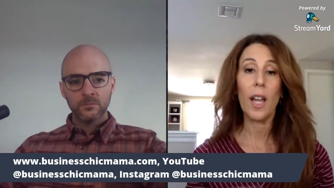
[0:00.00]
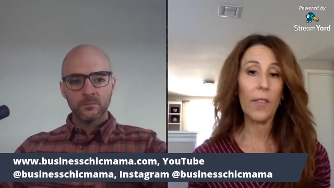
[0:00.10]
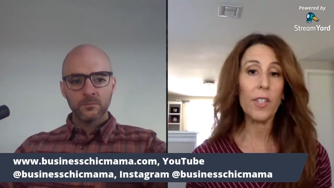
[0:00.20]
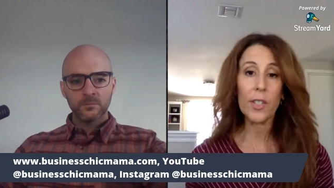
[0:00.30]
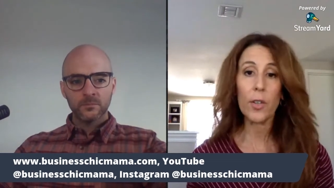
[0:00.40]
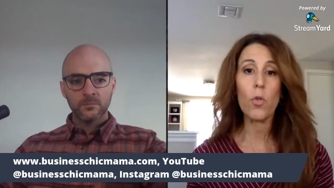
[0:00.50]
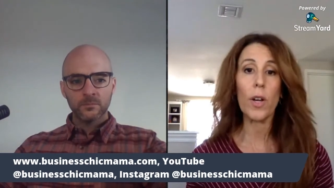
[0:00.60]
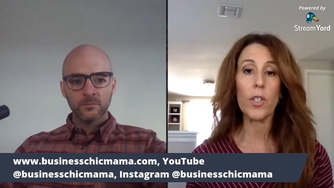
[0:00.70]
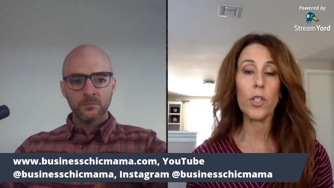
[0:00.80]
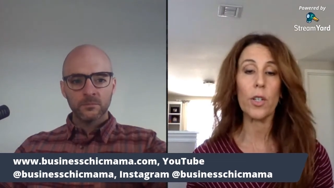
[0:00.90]
Speaker 1: every single
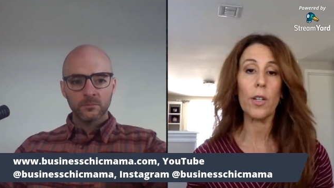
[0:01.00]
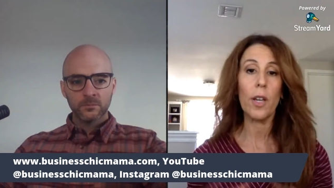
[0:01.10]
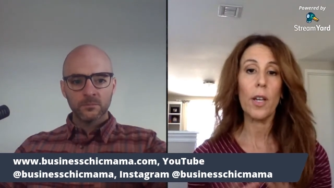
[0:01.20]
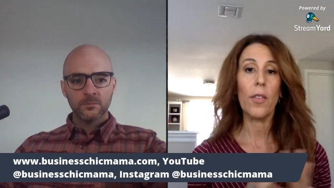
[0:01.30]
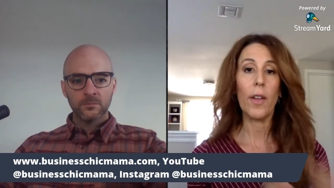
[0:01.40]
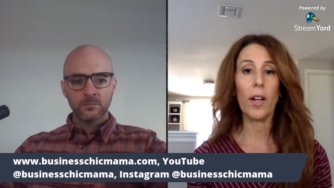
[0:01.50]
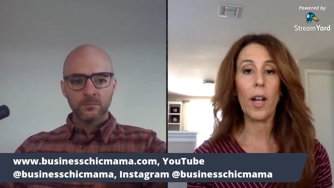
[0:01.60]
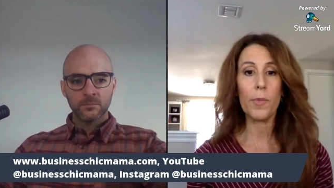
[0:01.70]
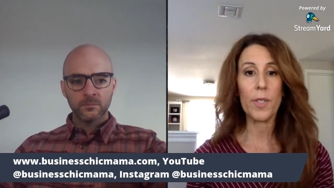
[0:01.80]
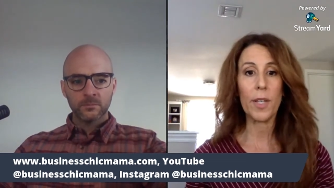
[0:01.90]
question that
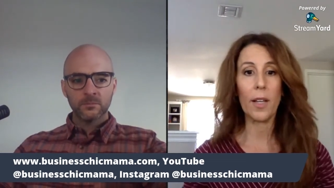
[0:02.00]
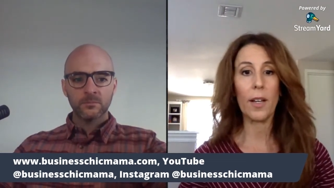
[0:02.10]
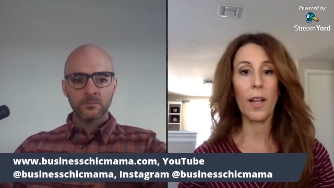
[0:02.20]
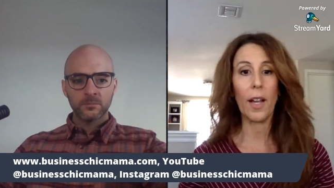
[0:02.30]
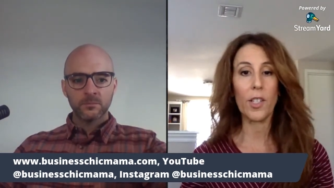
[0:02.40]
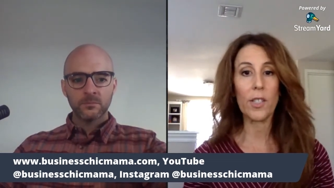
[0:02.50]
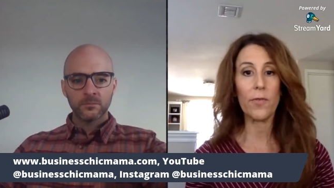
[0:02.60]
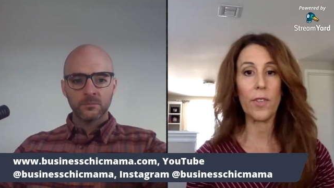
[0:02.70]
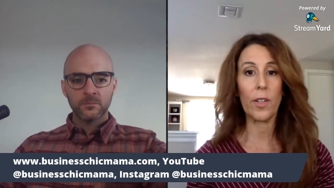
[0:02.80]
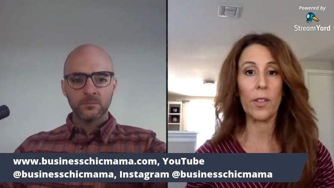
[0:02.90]
comes in. I just
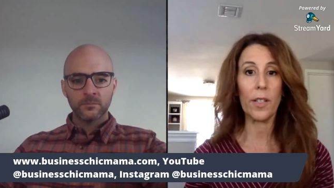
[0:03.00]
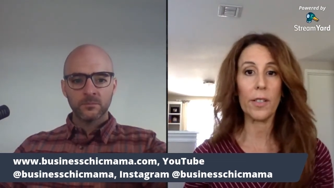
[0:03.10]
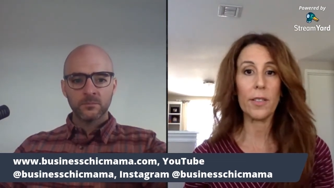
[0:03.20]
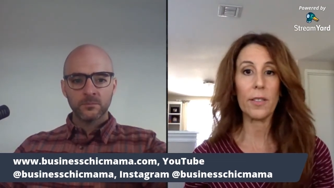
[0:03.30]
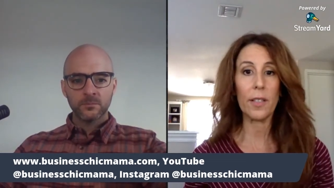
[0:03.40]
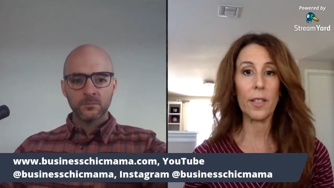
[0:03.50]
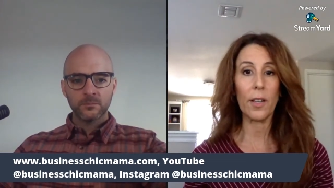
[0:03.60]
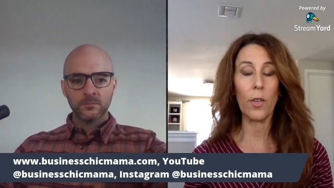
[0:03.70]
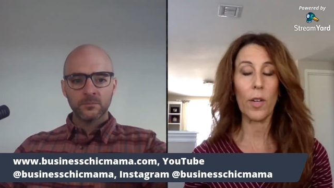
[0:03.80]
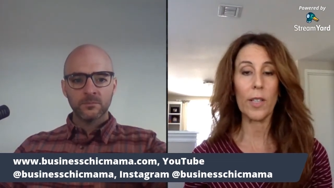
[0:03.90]
feel it's, you
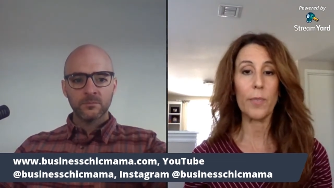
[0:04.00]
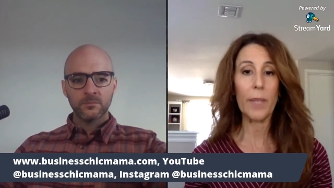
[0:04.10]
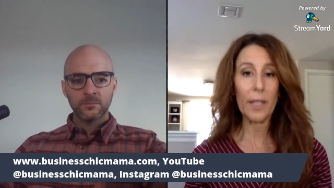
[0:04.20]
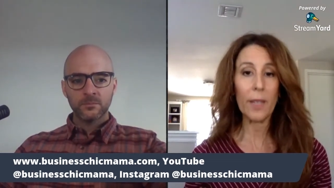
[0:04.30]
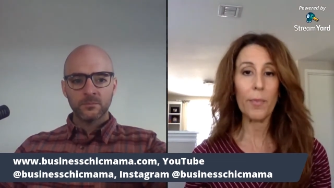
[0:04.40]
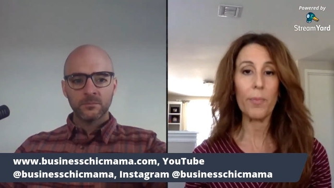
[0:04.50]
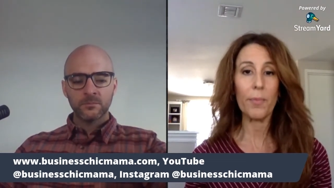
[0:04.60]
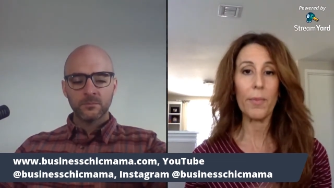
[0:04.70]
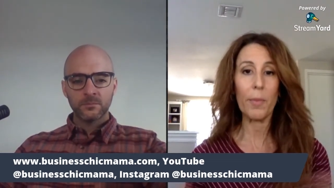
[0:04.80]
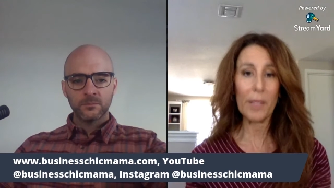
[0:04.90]
know, as being a,
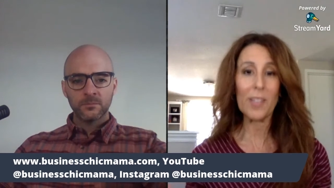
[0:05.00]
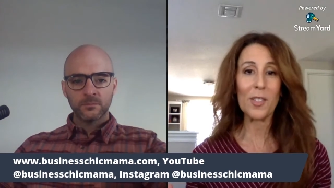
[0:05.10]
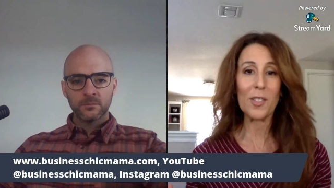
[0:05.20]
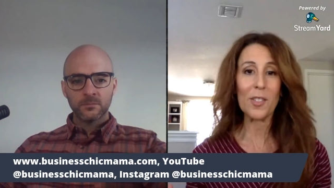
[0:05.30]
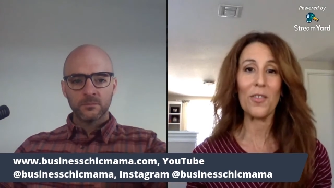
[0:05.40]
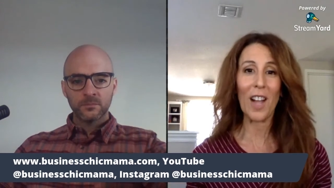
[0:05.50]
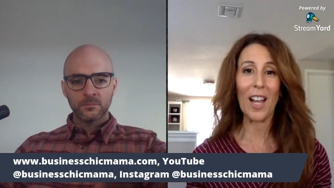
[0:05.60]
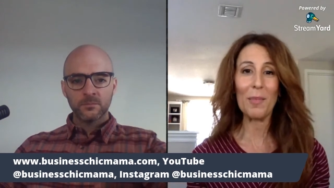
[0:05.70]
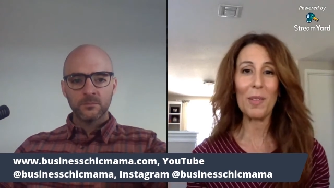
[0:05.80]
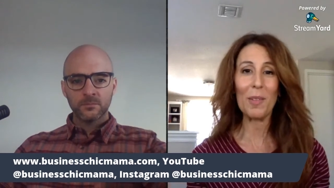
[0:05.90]
a business owner, you've
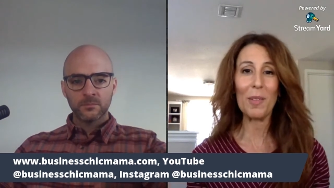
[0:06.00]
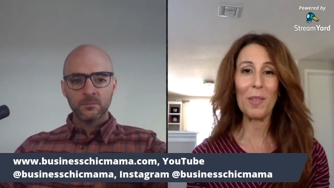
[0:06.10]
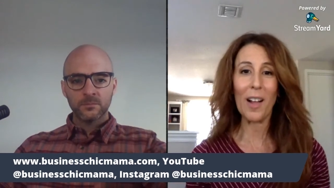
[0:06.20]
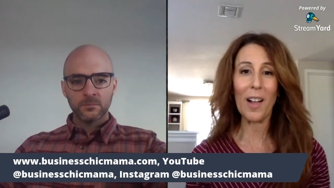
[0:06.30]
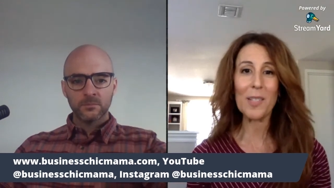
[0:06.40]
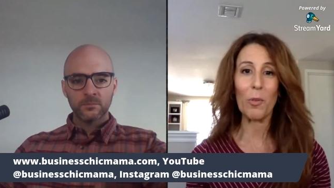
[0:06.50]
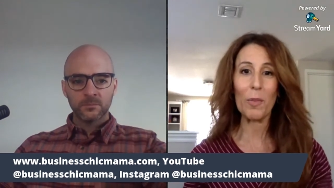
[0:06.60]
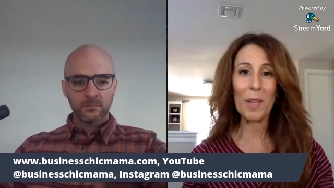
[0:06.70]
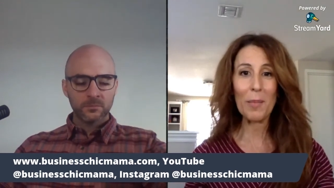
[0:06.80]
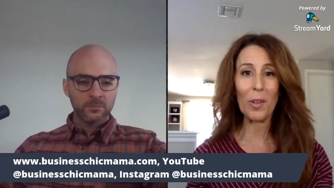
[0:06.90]
got to be
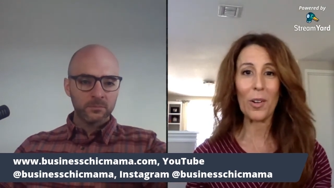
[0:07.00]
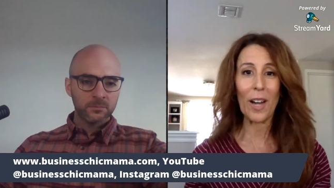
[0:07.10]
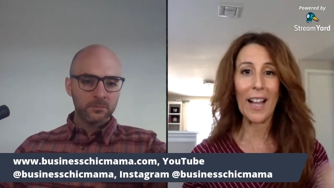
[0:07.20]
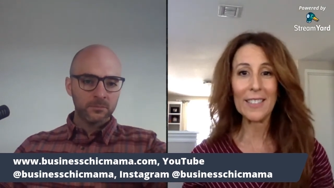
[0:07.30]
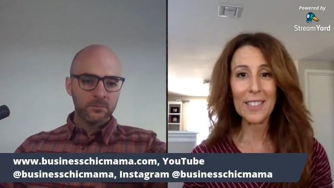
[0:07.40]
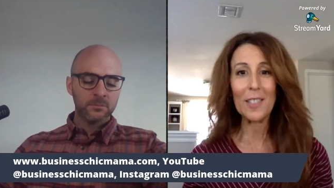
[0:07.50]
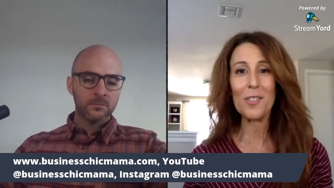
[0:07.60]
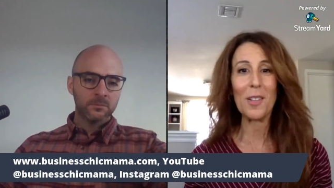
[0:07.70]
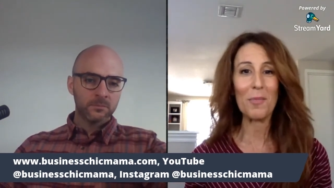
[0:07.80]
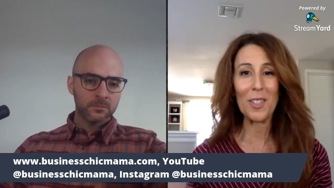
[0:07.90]
responsible. When people are
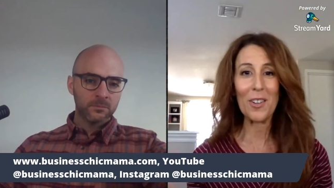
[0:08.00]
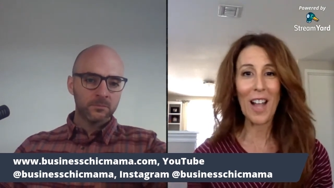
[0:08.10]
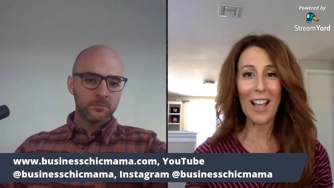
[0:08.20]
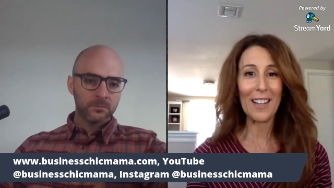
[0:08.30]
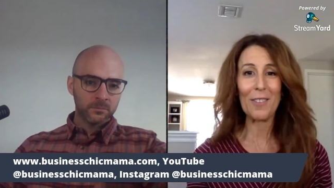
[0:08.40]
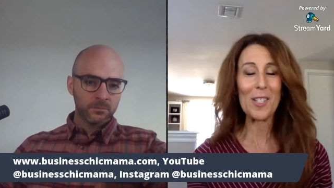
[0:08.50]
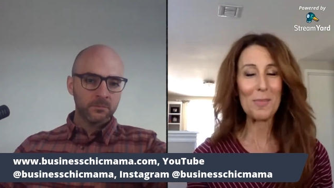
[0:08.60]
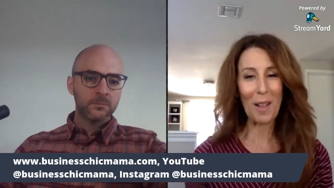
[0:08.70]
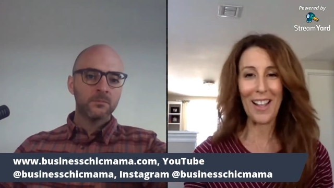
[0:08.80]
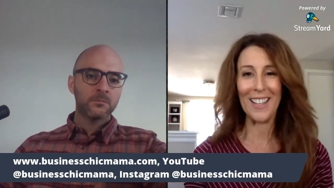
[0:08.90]
asking you something, you got to
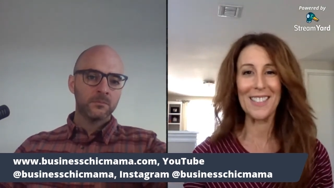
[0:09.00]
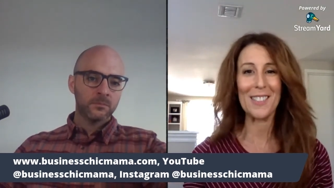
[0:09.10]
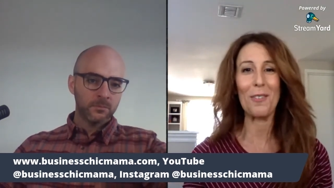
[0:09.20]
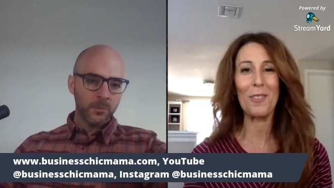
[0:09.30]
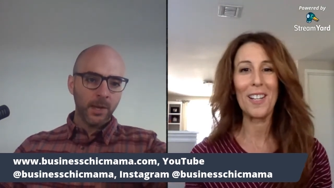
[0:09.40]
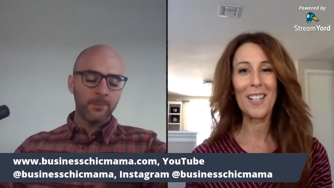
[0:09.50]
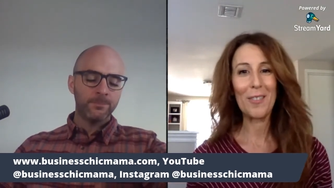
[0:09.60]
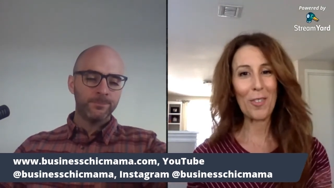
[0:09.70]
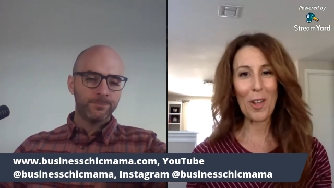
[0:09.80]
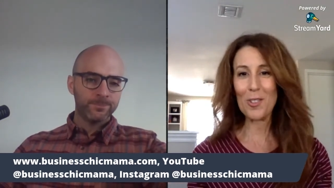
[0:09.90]
respond. So yeah.
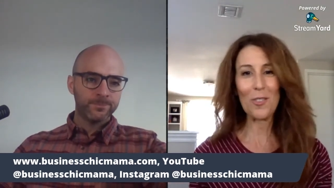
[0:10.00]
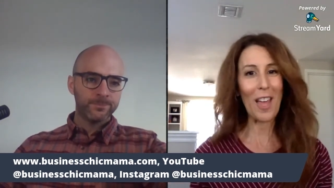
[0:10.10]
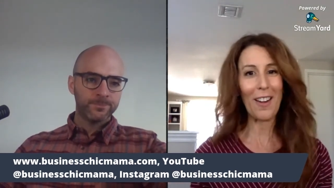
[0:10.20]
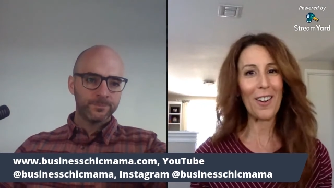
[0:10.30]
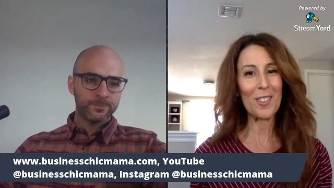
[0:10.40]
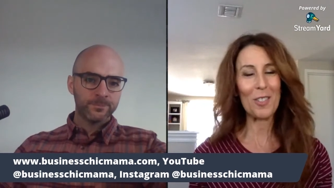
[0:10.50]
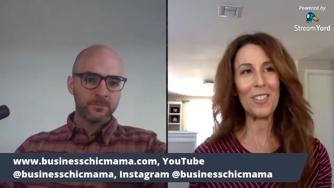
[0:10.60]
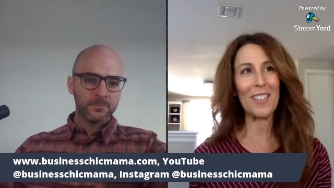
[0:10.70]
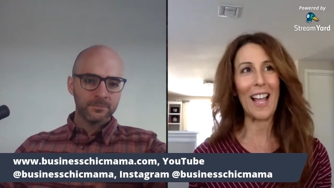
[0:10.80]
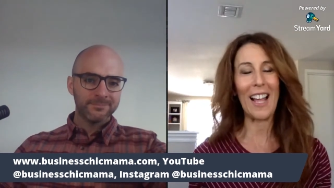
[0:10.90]
those of you that aren't
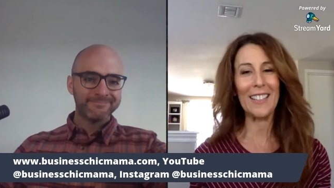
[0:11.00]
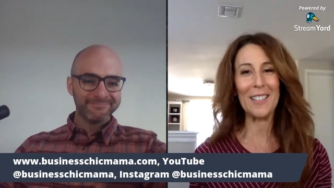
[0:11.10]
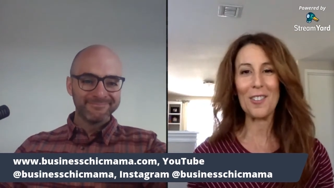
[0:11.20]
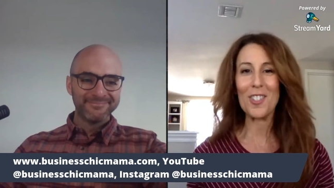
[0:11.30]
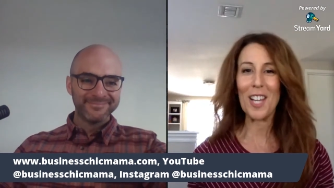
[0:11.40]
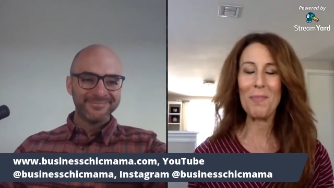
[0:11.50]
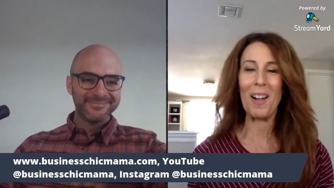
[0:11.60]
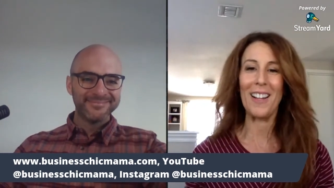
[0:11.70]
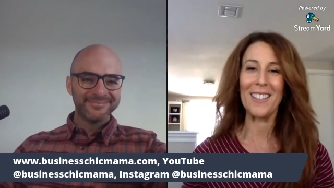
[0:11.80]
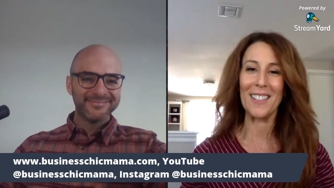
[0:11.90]
doing that, you know, shame
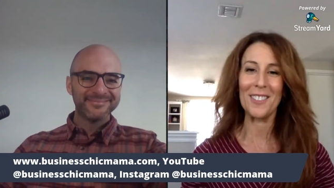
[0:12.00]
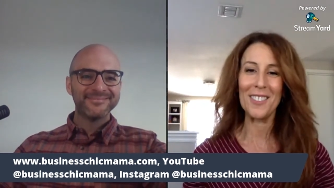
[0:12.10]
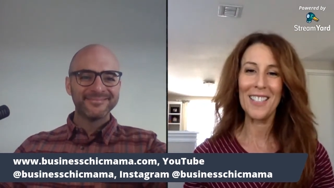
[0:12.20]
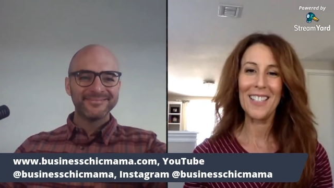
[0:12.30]
on you.